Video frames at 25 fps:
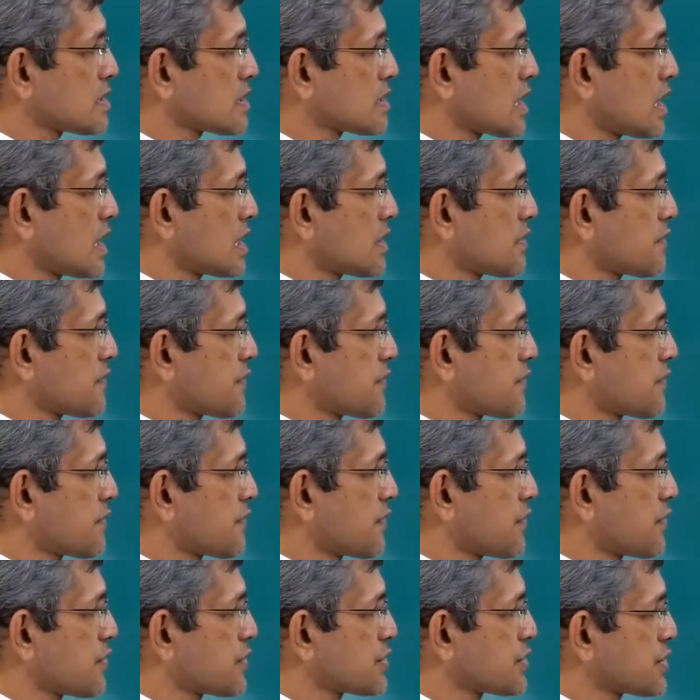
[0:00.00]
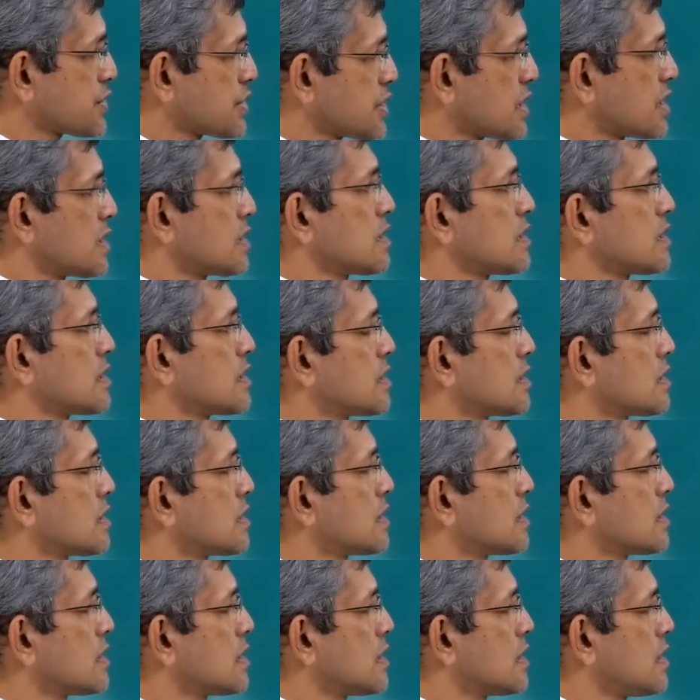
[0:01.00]
kind of question.
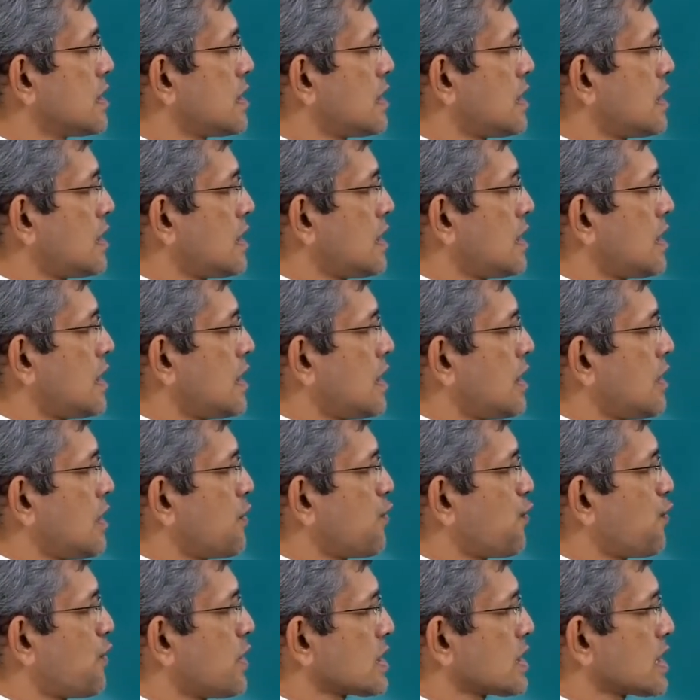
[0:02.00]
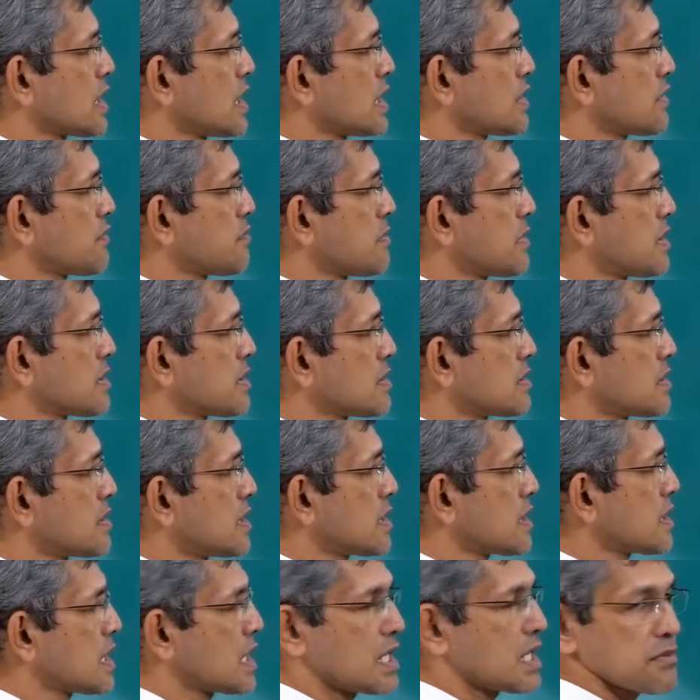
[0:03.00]
What kind of
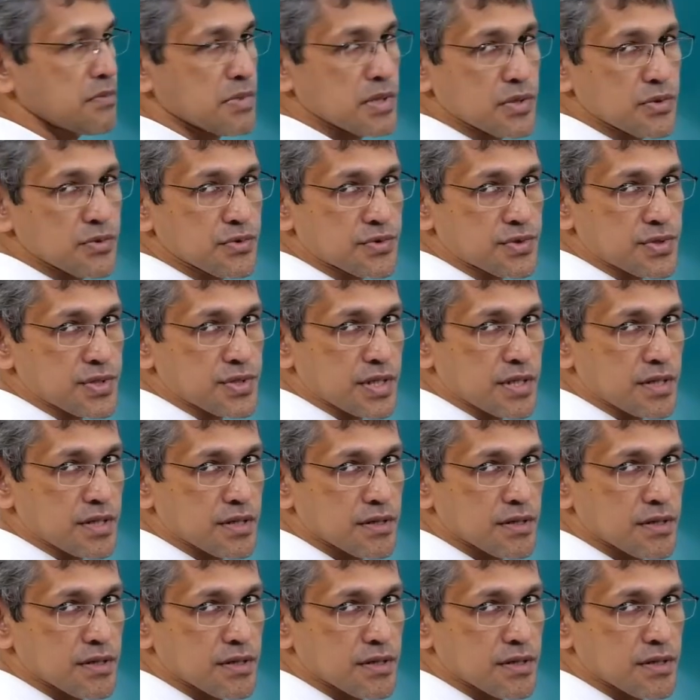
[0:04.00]
method can be used here?